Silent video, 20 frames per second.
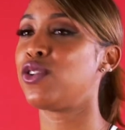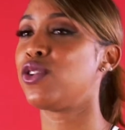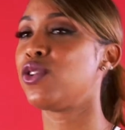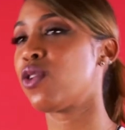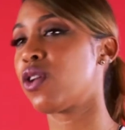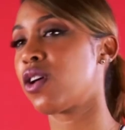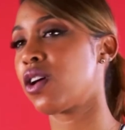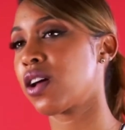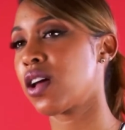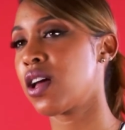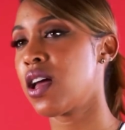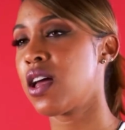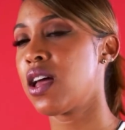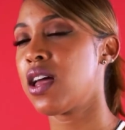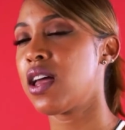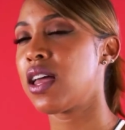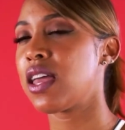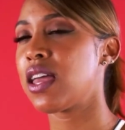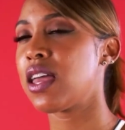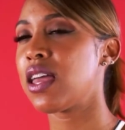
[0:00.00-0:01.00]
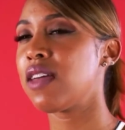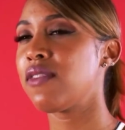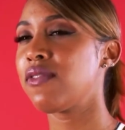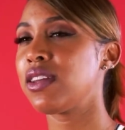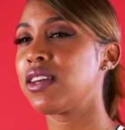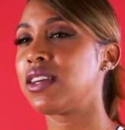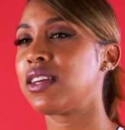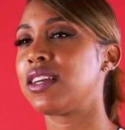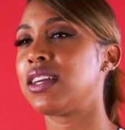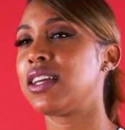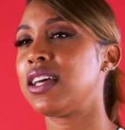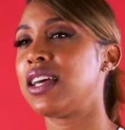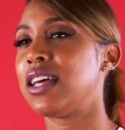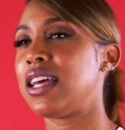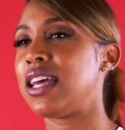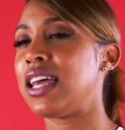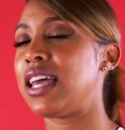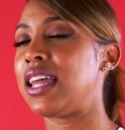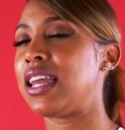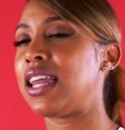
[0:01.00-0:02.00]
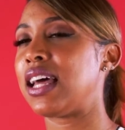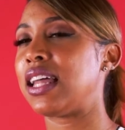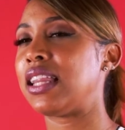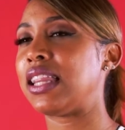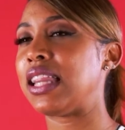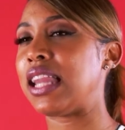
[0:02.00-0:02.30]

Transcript: in New York, even in